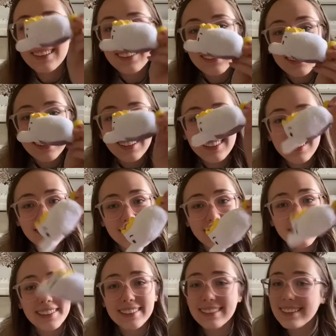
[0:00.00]
so I can use her
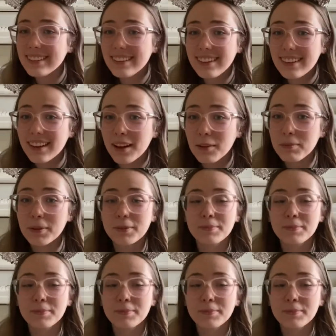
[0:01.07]
as a teacup.